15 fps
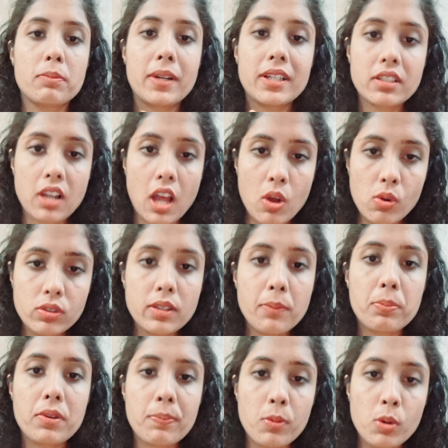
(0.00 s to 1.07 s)
but now the
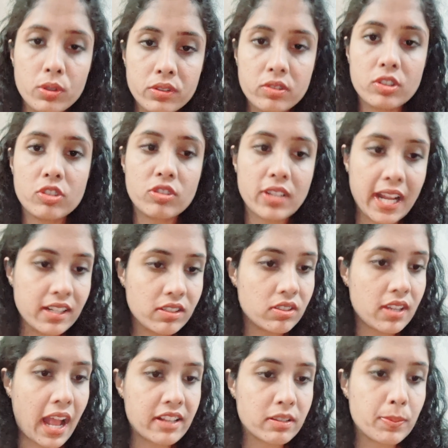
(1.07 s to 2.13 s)
proposed change has